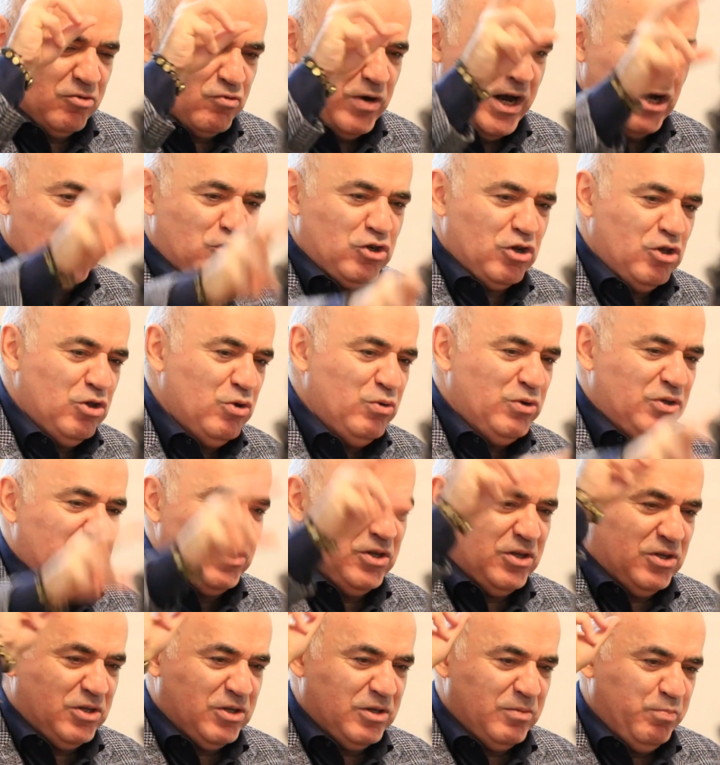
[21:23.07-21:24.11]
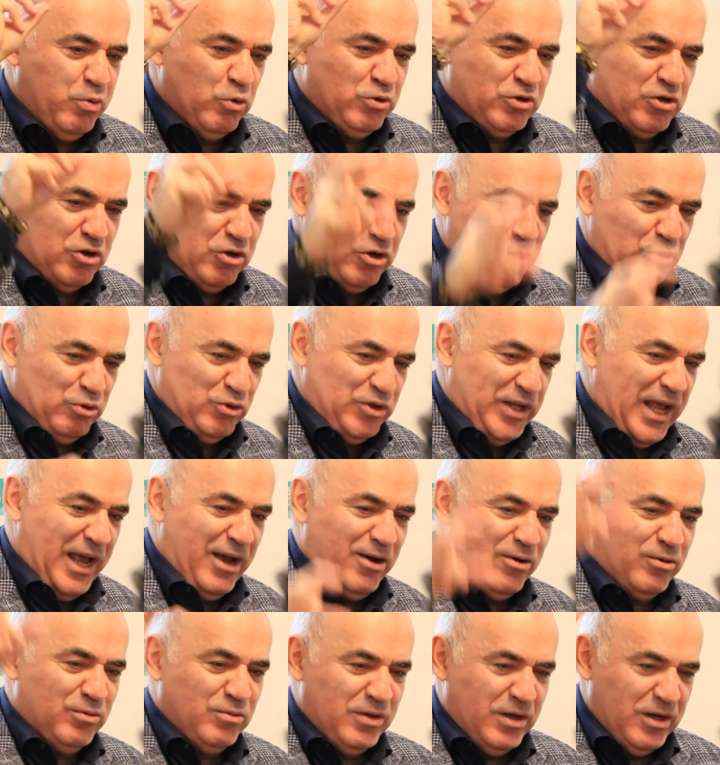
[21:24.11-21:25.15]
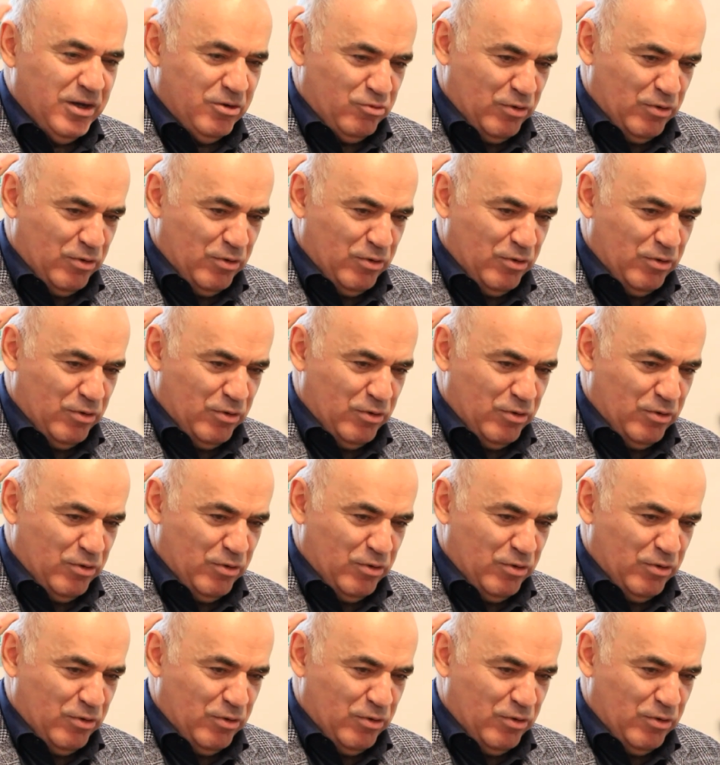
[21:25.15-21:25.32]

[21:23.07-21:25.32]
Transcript: Russia loses, Putin goes down,